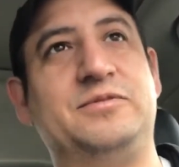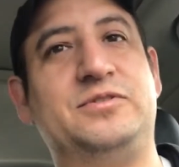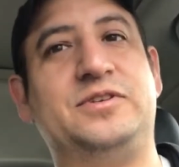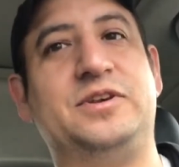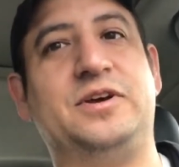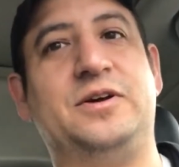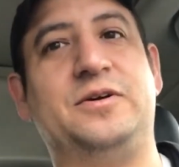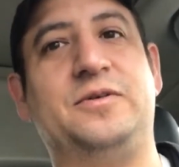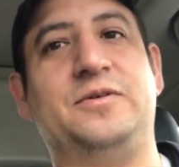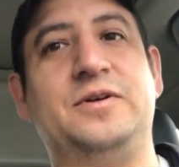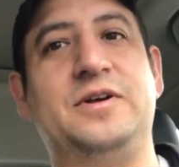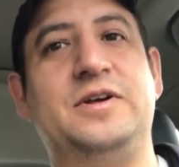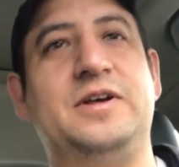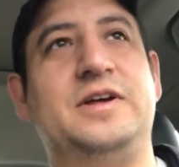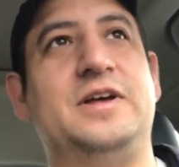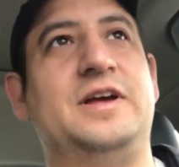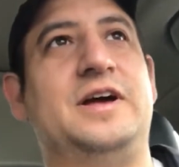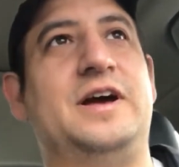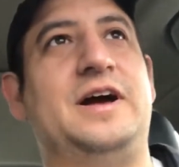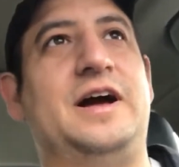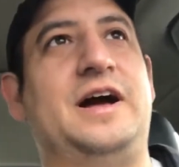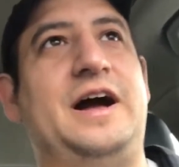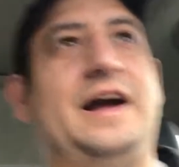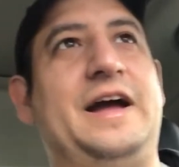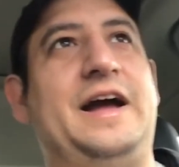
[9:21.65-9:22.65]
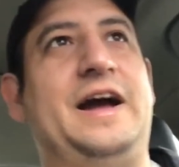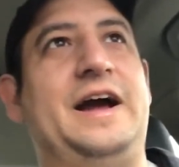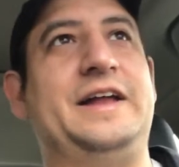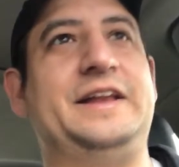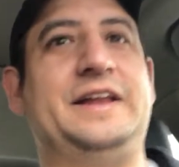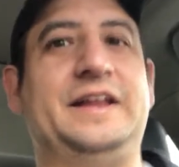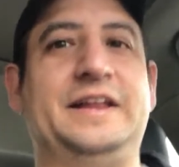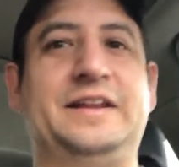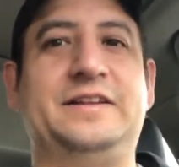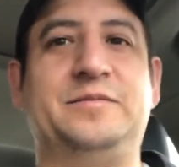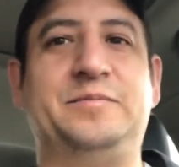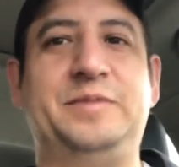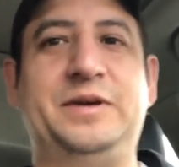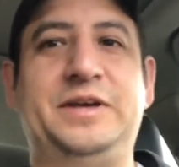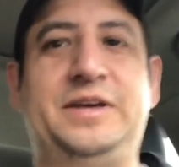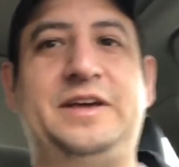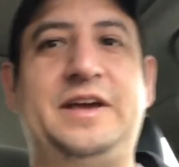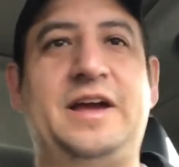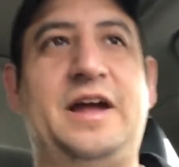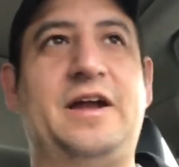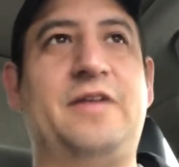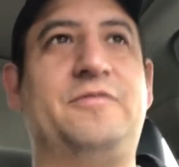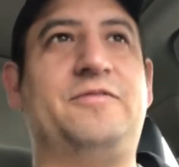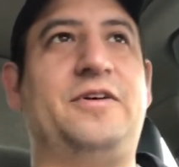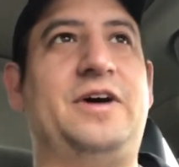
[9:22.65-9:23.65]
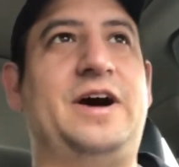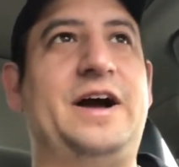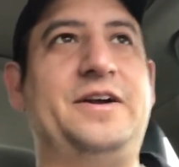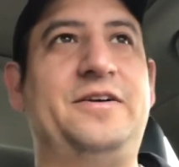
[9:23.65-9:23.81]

So I need to be careful.